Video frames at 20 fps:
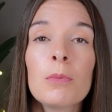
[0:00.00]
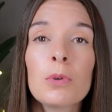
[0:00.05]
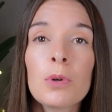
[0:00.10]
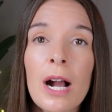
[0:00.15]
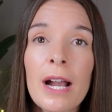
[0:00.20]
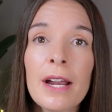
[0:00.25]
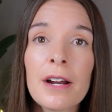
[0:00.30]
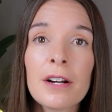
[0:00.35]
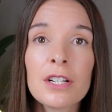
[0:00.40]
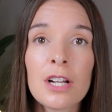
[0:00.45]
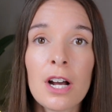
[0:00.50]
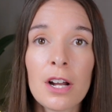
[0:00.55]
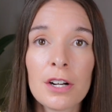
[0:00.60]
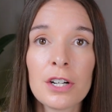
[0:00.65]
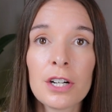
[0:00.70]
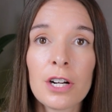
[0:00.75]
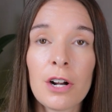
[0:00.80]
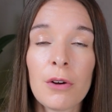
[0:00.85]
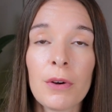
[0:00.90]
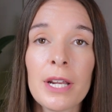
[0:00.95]
prior to
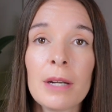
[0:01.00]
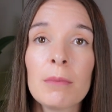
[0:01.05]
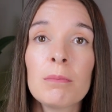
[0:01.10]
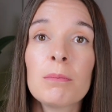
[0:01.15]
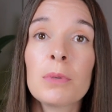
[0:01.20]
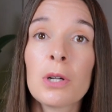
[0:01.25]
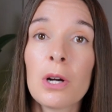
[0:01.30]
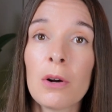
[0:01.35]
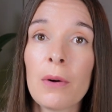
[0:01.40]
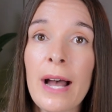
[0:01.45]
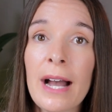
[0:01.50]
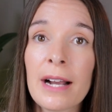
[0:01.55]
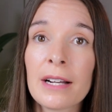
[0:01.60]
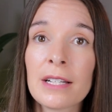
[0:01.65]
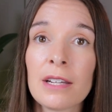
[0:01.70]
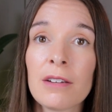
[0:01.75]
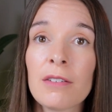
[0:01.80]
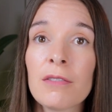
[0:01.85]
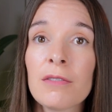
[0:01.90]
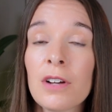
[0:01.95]
undergoing
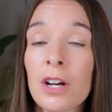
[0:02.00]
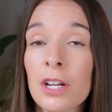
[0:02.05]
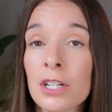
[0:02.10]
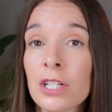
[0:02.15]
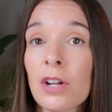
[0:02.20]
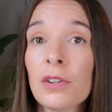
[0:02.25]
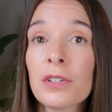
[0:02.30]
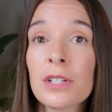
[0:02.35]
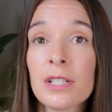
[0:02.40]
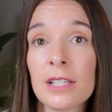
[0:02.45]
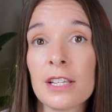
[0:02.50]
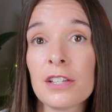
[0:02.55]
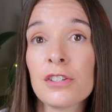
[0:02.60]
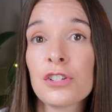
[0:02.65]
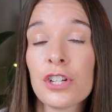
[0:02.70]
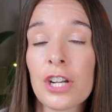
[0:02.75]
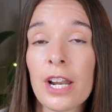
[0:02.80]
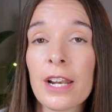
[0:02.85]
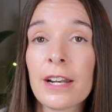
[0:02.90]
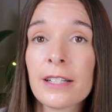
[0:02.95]
proactive adult disease
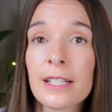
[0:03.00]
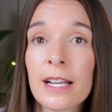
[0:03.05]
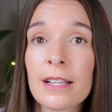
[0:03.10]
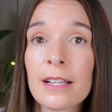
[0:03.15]
genetic